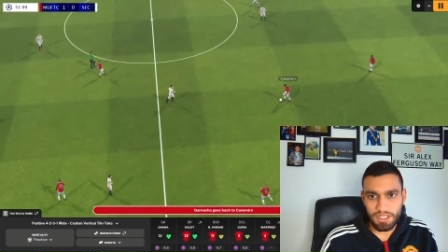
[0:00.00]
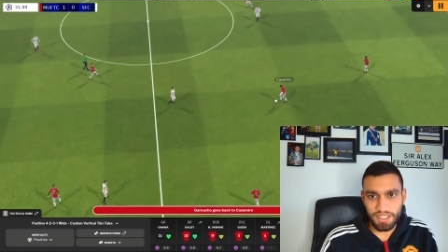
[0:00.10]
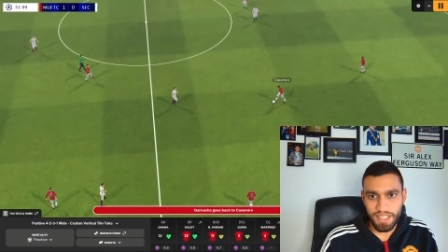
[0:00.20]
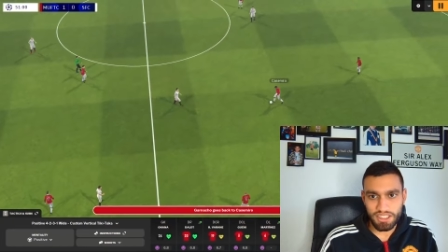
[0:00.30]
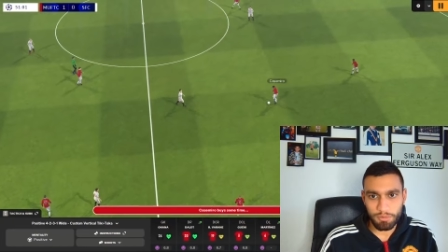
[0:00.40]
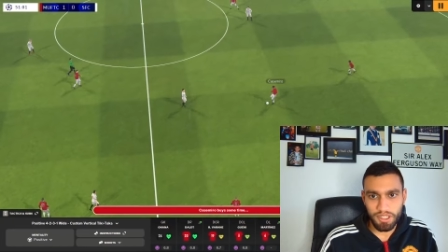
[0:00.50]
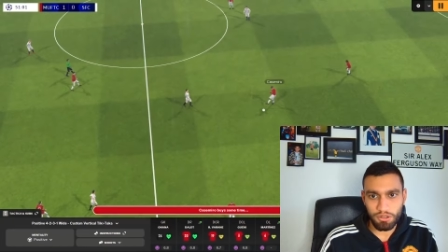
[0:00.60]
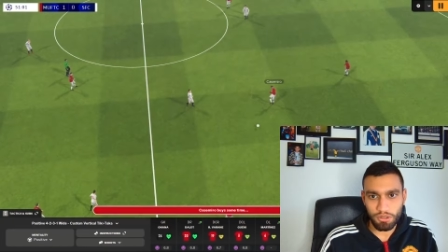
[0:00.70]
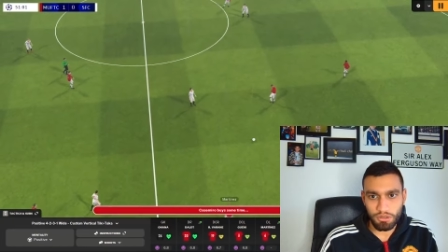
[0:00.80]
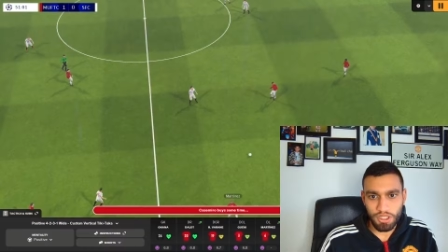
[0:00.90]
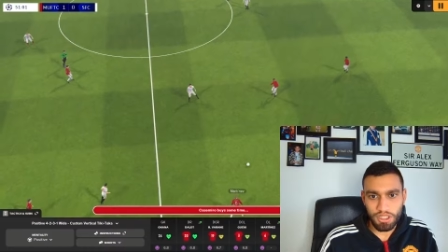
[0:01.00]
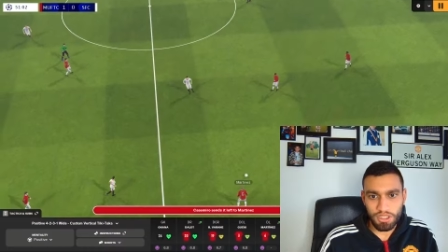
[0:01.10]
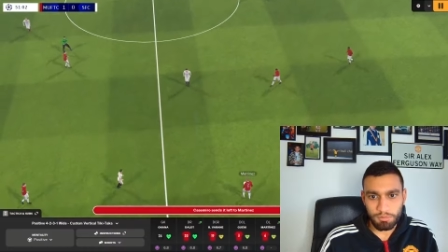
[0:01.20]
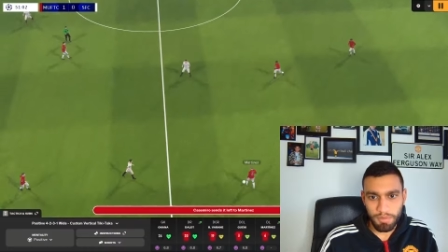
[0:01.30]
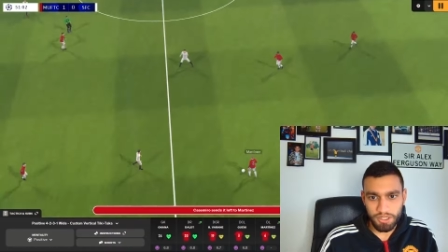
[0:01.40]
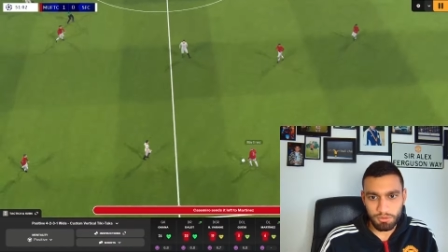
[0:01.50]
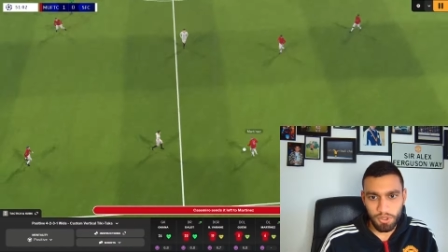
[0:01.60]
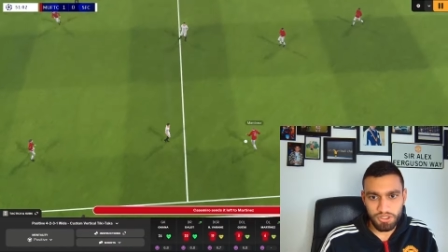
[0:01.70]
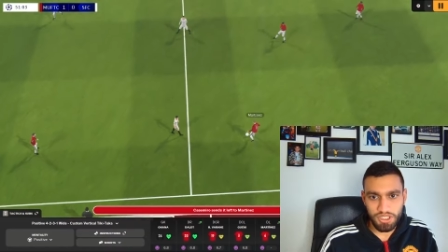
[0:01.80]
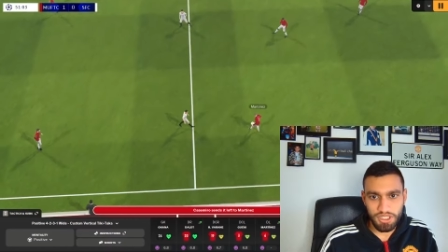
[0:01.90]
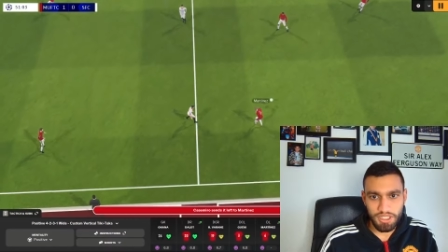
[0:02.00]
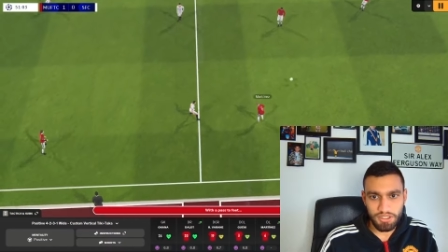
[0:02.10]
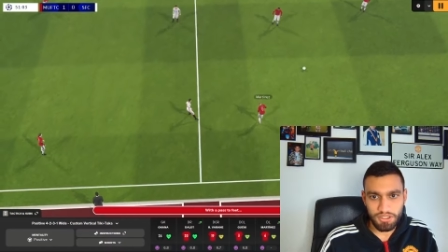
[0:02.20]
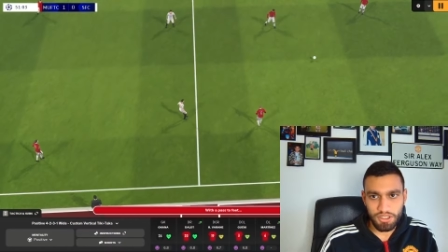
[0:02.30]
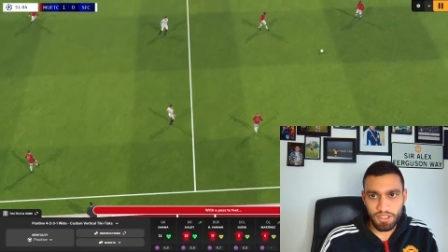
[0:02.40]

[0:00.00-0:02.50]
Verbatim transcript: Casemiro, back to Martinez.